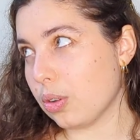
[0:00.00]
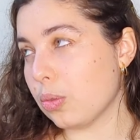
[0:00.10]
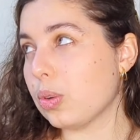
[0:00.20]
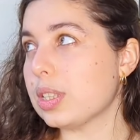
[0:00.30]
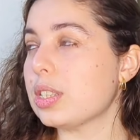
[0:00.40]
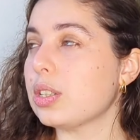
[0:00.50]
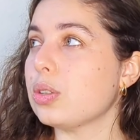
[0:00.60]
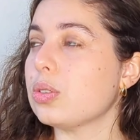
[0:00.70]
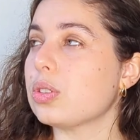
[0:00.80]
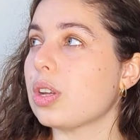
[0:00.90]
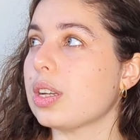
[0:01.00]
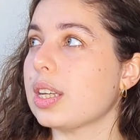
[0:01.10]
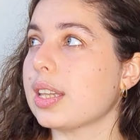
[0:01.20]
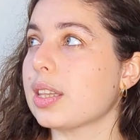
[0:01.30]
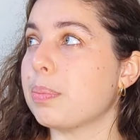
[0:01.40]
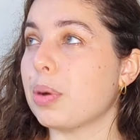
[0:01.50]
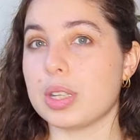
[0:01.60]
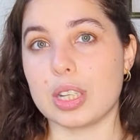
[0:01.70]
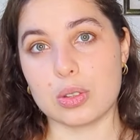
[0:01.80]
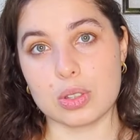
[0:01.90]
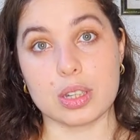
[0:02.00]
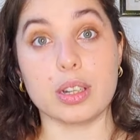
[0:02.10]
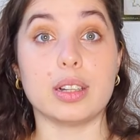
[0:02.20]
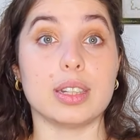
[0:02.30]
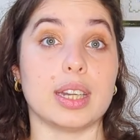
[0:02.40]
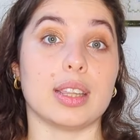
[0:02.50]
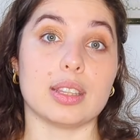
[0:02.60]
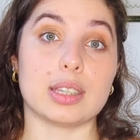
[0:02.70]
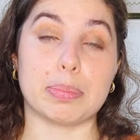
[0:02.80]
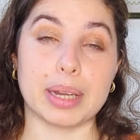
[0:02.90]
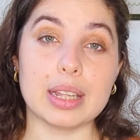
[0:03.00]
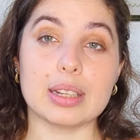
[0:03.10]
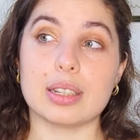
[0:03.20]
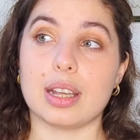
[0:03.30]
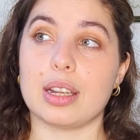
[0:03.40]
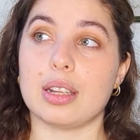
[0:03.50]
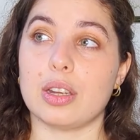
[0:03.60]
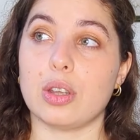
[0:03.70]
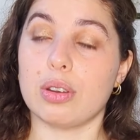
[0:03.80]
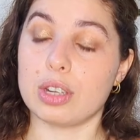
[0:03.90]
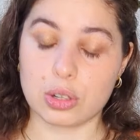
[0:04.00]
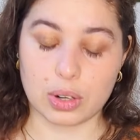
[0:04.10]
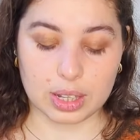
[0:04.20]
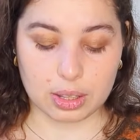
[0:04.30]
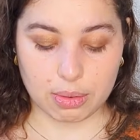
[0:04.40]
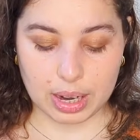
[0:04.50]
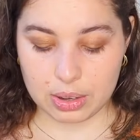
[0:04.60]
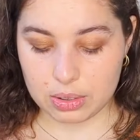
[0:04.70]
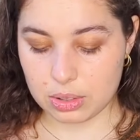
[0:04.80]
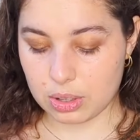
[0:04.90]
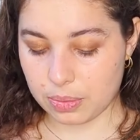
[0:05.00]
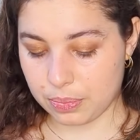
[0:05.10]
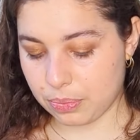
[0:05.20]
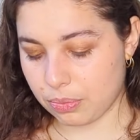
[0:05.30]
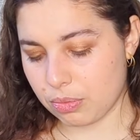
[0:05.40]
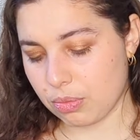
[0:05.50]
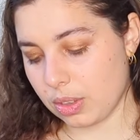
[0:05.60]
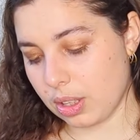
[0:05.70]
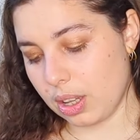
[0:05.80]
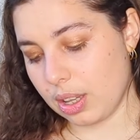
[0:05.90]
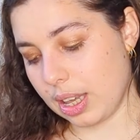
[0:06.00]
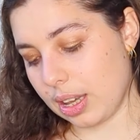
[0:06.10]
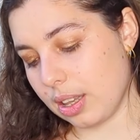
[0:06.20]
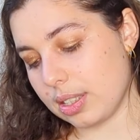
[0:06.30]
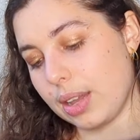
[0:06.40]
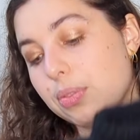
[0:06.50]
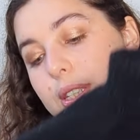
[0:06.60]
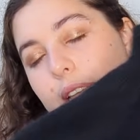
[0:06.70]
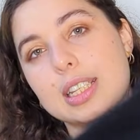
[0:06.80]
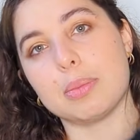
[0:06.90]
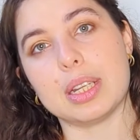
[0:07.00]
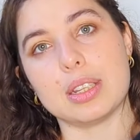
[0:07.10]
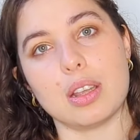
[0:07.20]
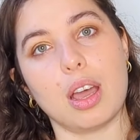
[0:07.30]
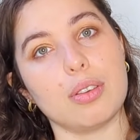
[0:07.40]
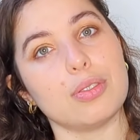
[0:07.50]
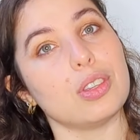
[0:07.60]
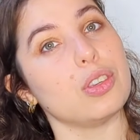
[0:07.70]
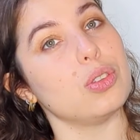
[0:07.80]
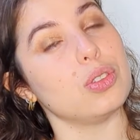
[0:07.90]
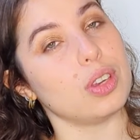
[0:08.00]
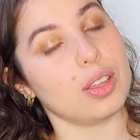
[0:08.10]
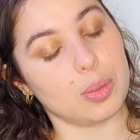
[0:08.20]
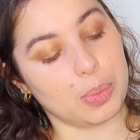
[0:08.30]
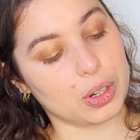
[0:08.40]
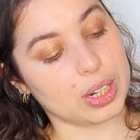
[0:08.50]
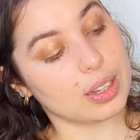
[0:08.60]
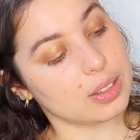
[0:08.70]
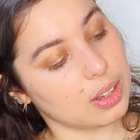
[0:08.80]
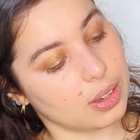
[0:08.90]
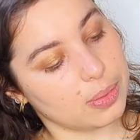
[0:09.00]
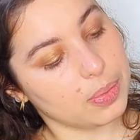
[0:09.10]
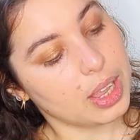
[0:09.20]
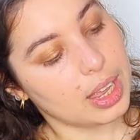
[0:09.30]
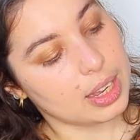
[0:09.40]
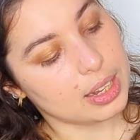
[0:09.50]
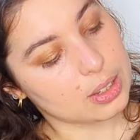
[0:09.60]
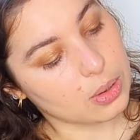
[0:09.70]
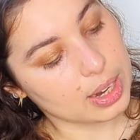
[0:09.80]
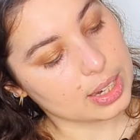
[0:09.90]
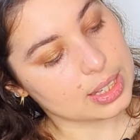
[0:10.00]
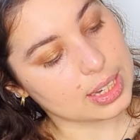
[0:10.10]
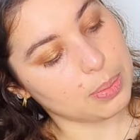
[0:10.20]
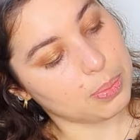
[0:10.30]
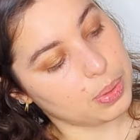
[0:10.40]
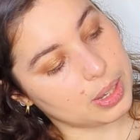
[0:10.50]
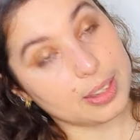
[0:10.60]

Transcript: once you start knitting the body, you're still knitting the split, and then you only join in the round, several centimeters after you start the body. So it's quite a deep